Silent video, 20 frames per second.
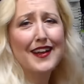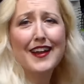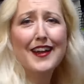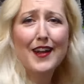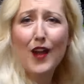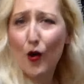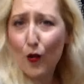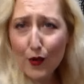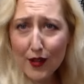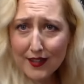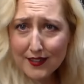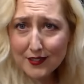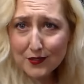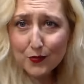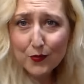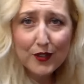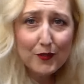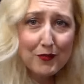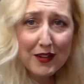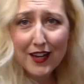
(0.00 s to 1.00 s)
gonna
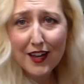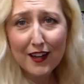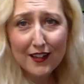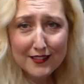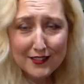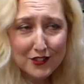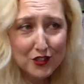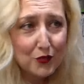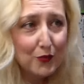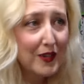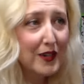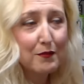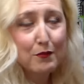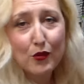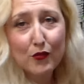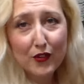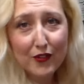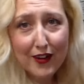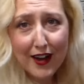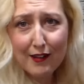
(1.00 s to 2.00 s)
notice in my costume when I'm
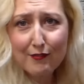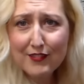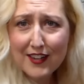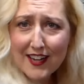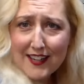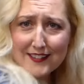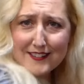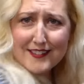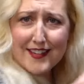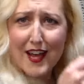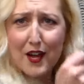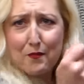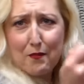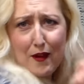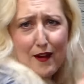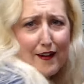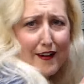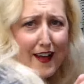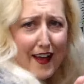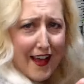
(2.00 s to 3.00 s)
moving around dancing at a
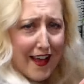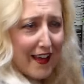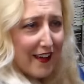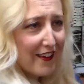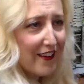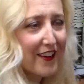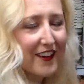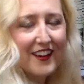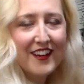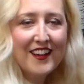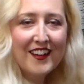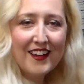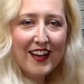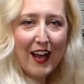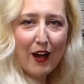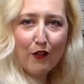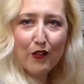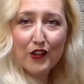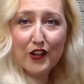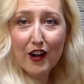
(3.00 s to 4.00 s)
party or
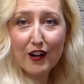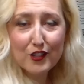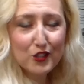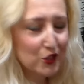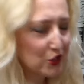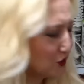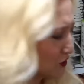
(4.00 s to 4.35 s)
out in the dark